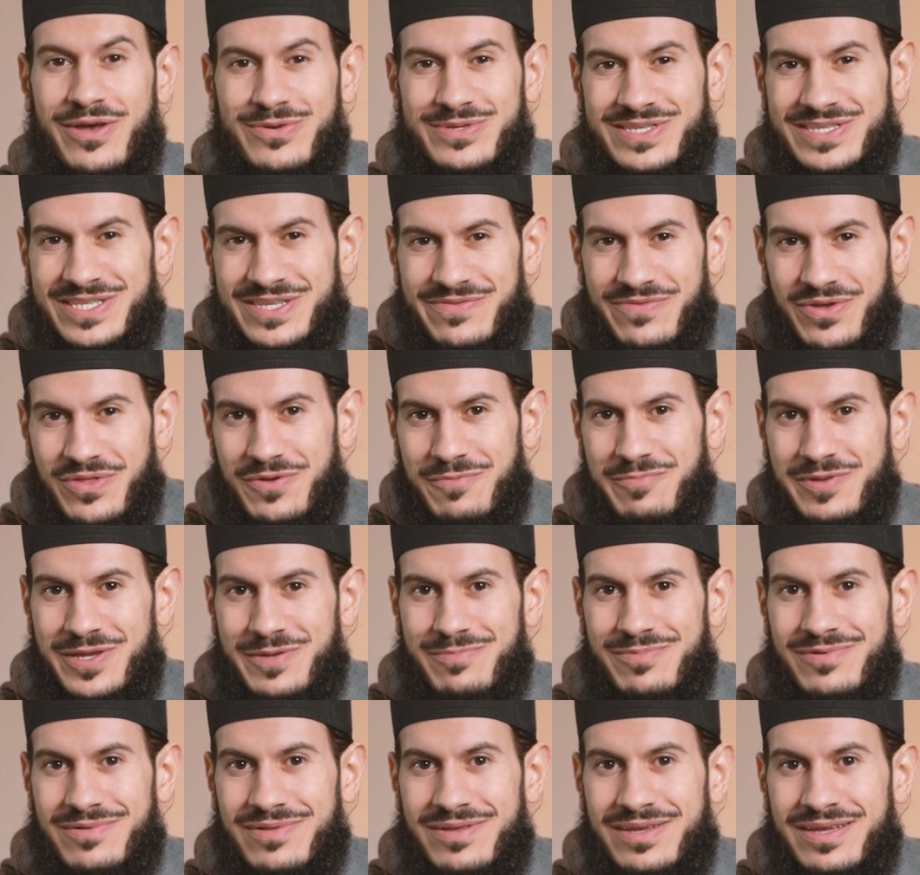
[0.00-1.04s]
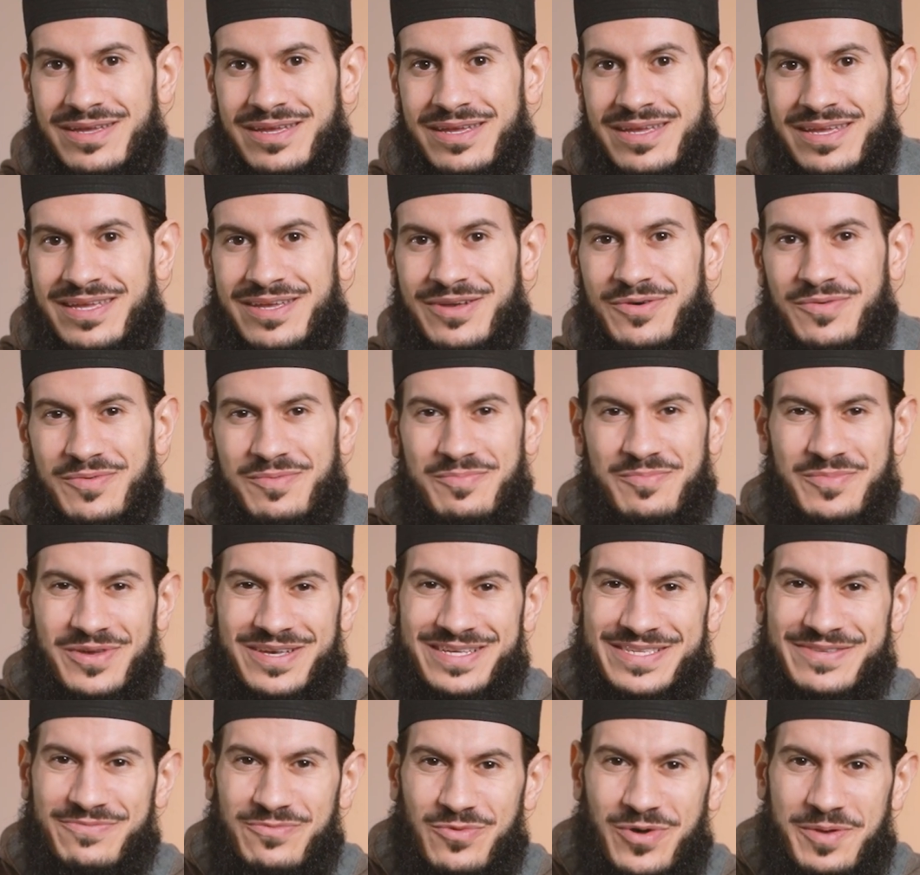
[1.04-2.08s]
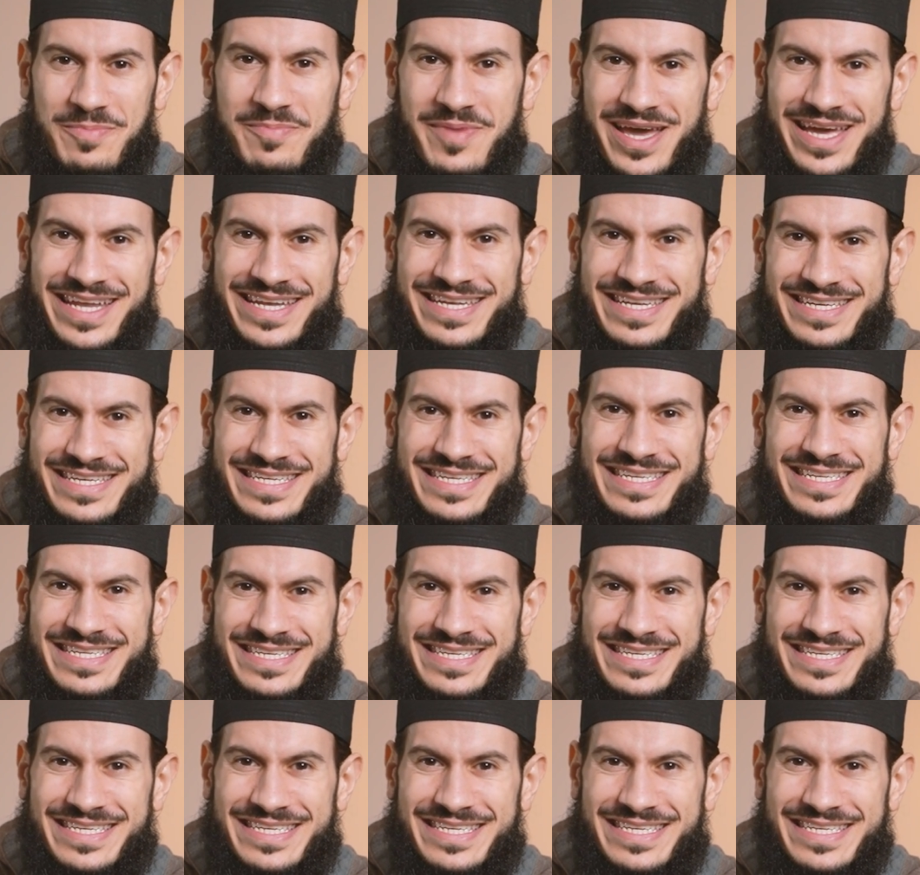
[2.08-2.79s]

thousands of other people because of one man.